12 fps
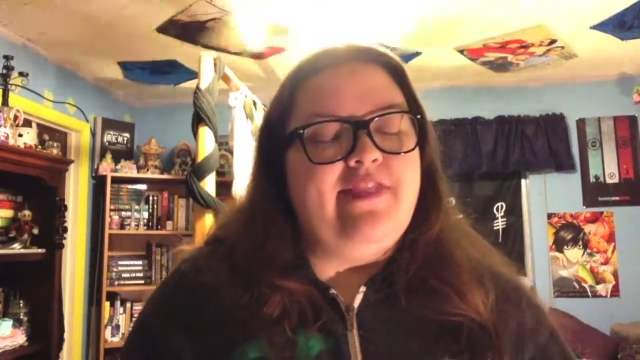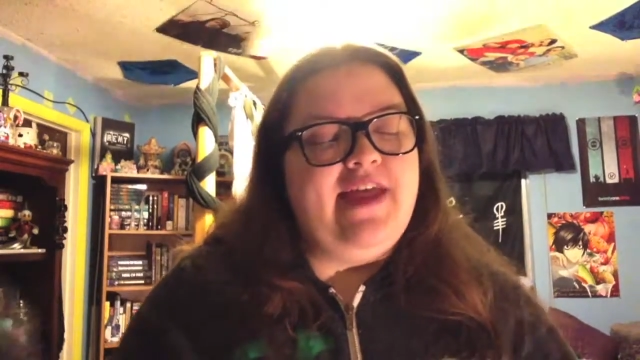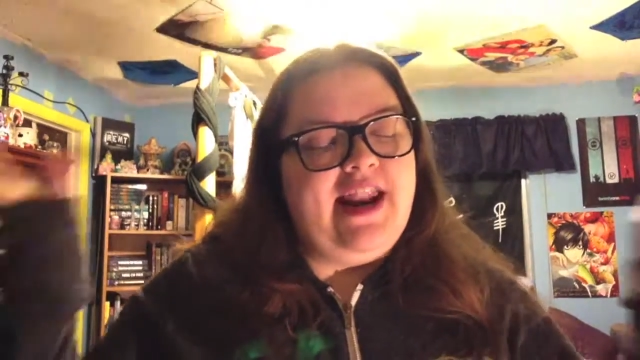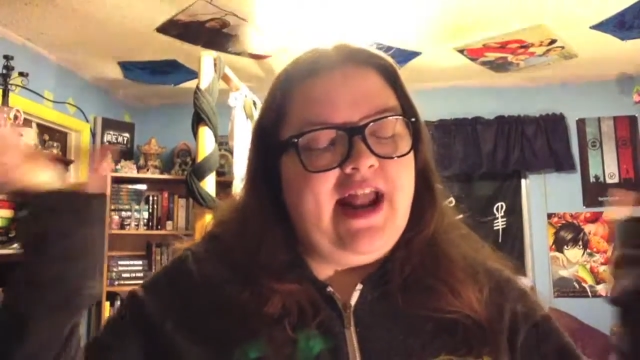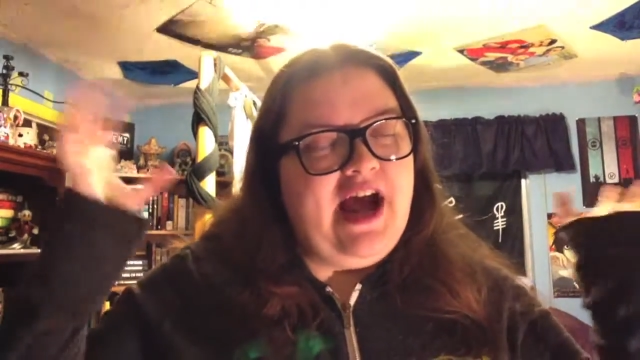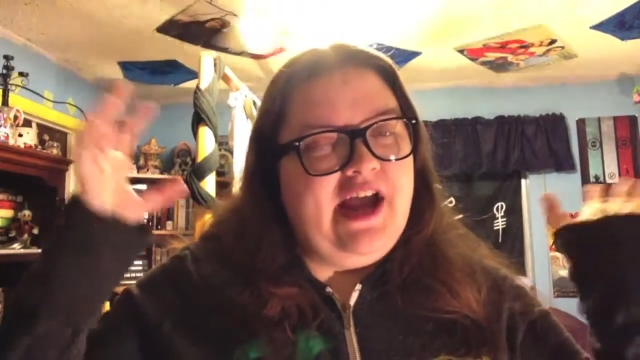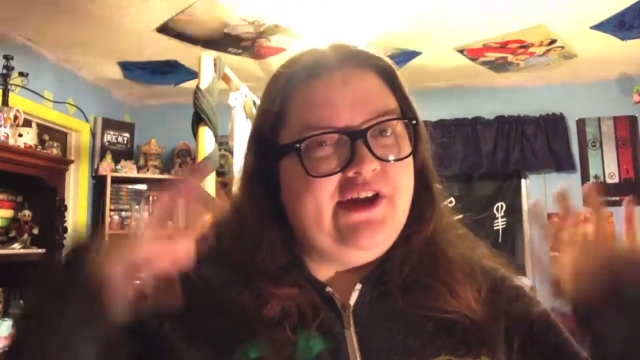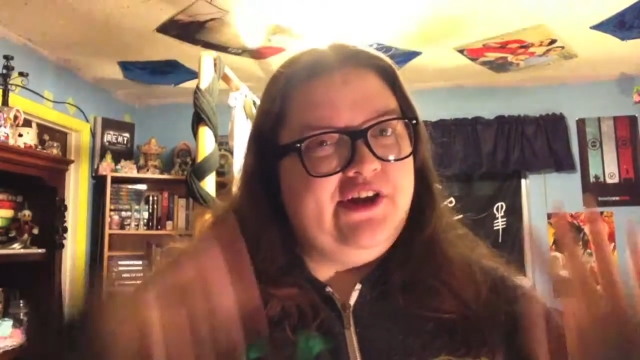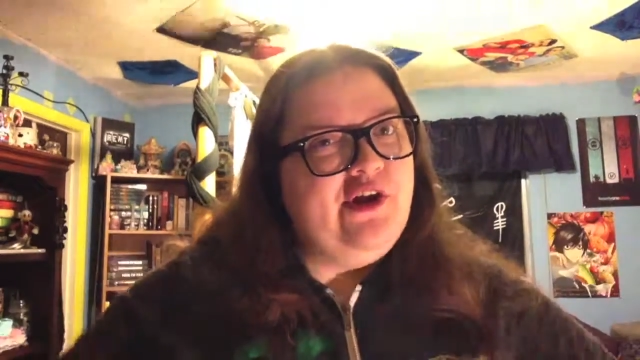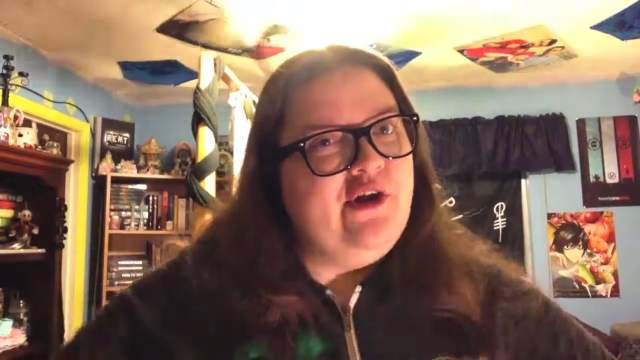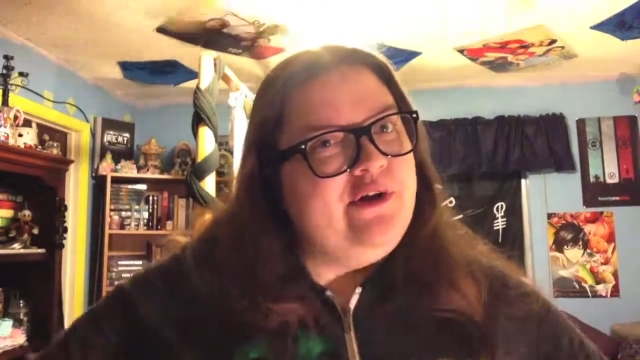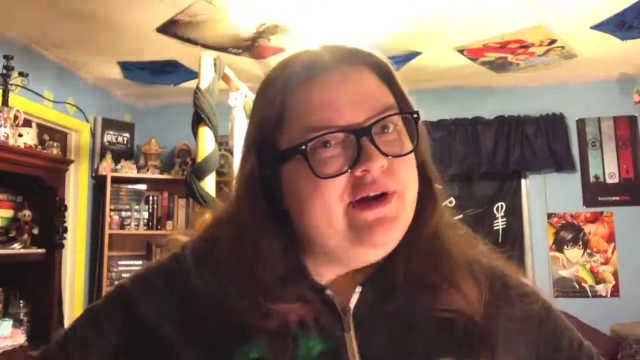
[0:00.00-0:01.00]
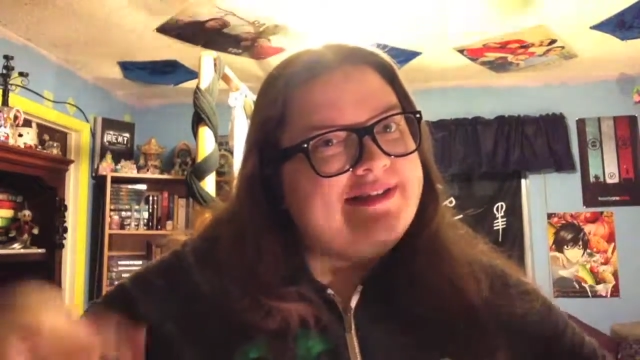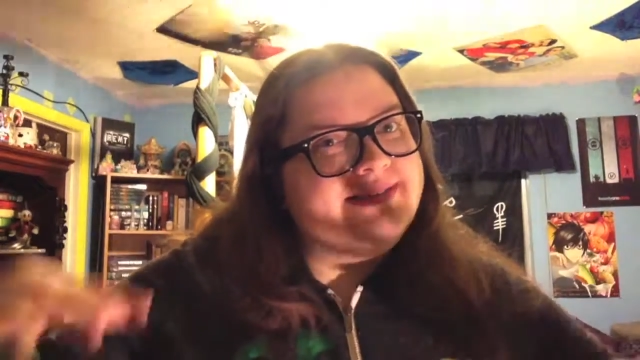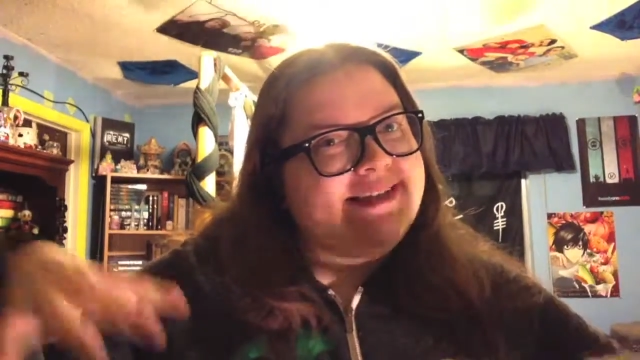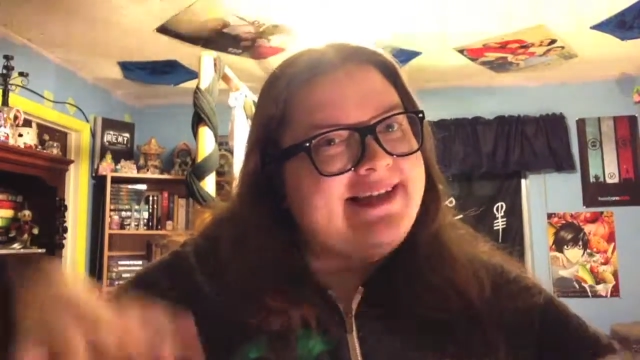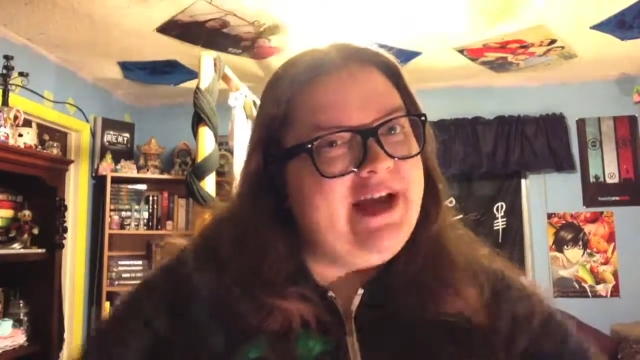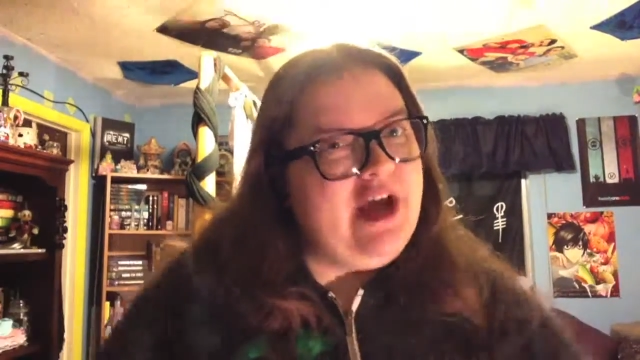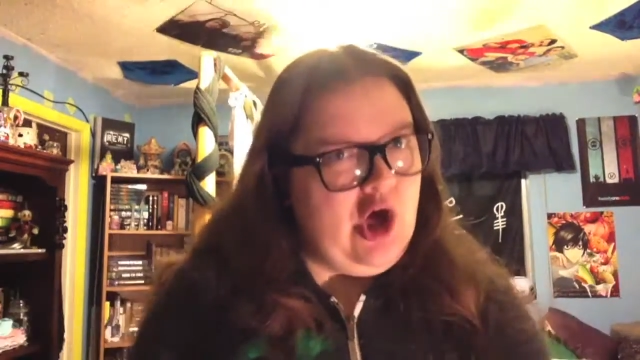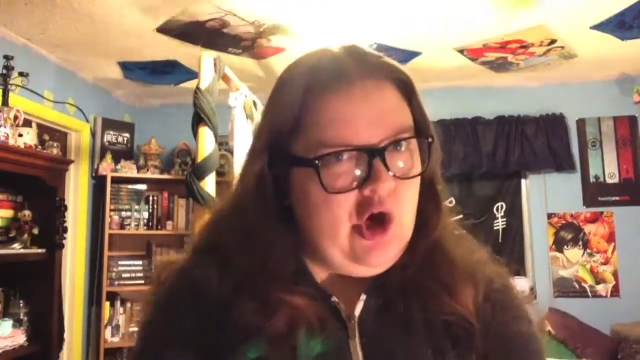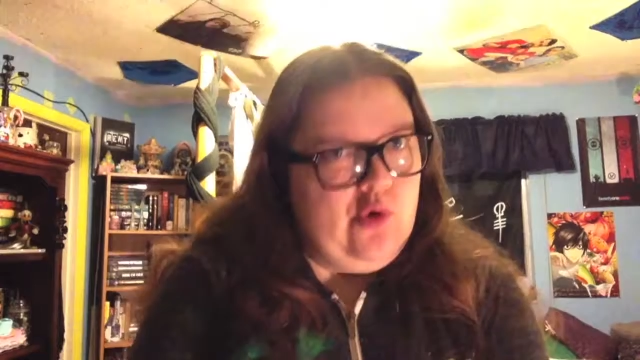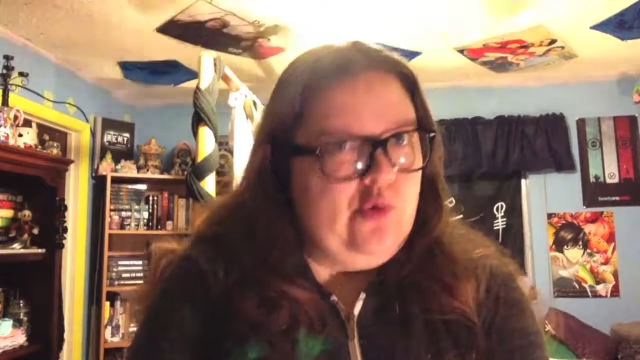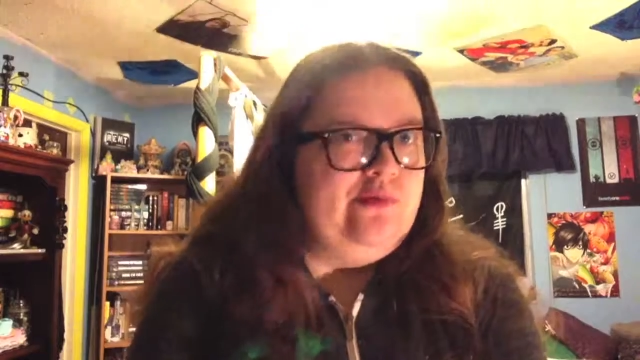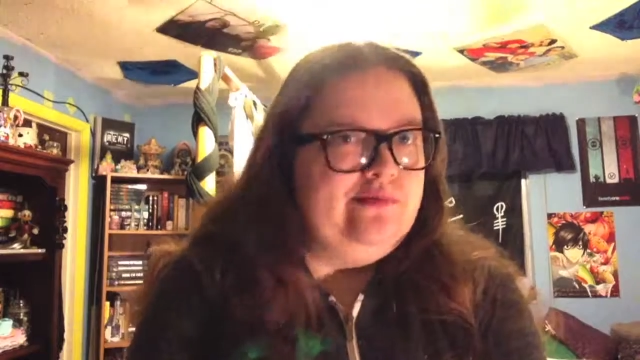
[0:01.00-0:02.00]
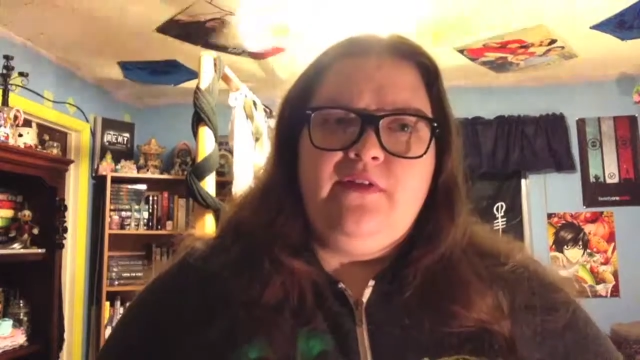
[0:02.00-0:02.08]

that I currently own.